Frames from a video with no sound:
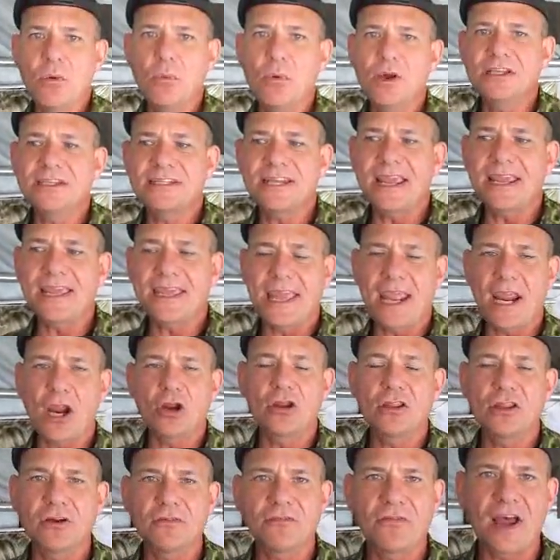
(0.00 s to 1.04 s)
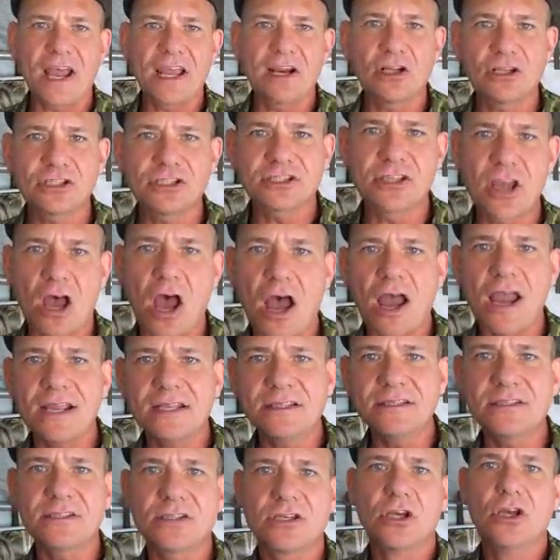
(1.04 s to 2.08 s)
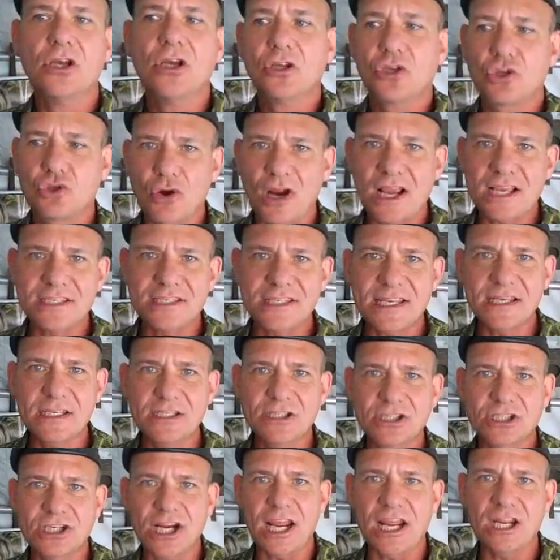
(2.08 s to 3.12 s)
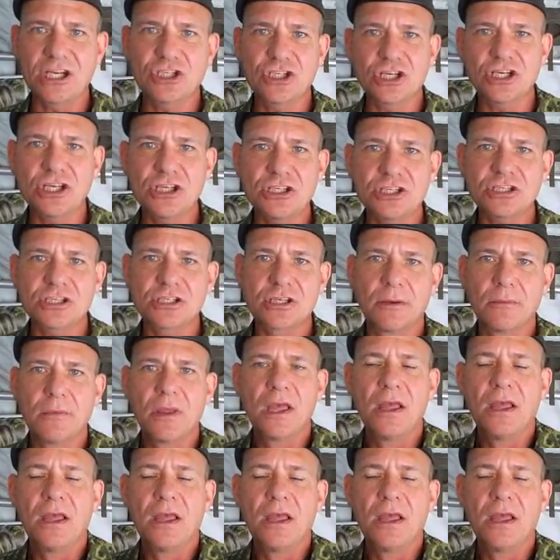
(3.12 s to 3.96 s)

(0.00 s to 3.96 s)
we would take care of their vital signs, dressings, changes.